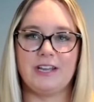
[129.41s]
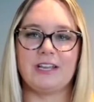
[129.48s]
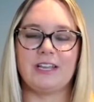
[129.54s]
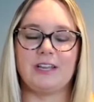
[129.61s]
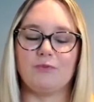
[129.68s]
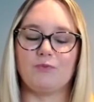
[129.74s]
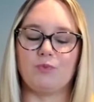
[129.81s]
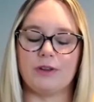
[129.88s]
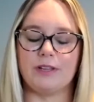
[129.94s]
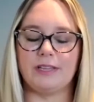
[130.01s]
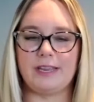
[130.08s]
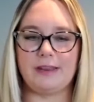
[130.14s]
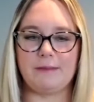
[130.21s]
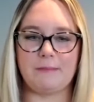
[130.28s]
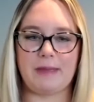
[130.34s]
can
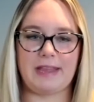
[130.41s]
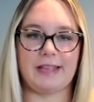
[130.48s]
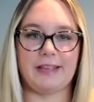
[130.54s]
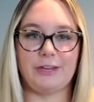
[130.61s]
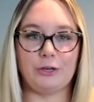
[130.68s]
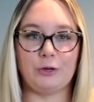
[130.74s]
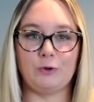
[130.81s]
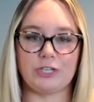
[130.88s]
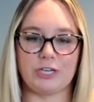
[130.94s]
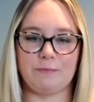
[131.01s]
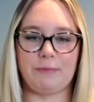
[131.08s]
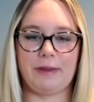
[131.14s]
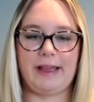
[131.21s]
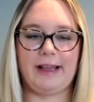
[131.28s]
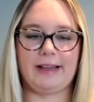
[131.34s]
really make a huge
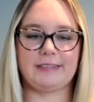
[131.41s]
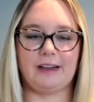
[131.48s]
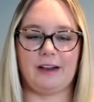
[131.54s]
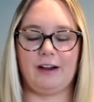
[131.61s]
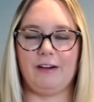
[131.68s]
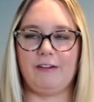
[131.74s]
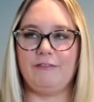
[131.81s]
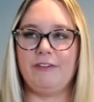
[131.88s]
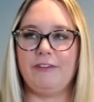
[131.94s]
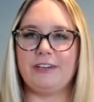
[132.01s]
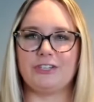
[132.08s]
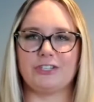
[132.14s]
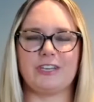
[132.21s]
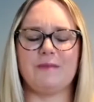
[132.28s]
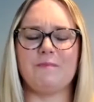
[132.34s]
impact of
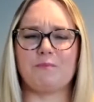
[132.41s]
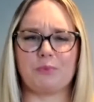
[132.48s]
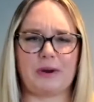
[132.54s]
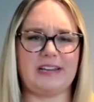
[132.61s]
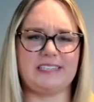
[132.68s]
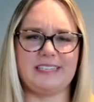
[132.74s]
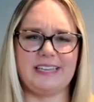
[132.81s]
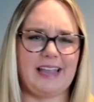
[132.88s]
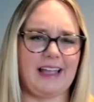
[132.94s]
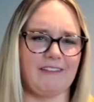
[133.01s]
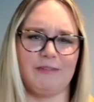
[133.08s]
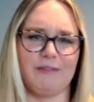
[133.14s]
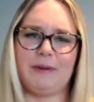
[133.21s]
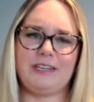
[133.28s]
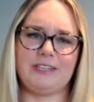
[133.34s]
just embracing
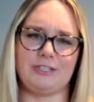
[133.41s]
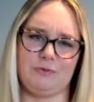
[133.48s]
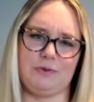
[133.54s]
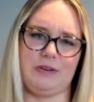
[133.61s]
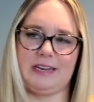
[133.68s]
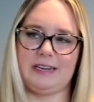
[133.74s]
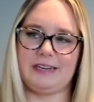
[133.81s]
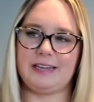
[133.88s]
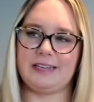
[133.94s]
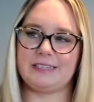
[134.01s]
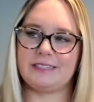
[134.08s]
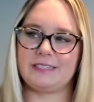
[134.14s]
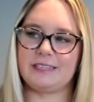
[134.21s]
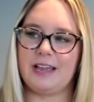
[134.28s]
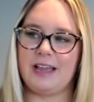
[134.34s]
everybody's uniqueness.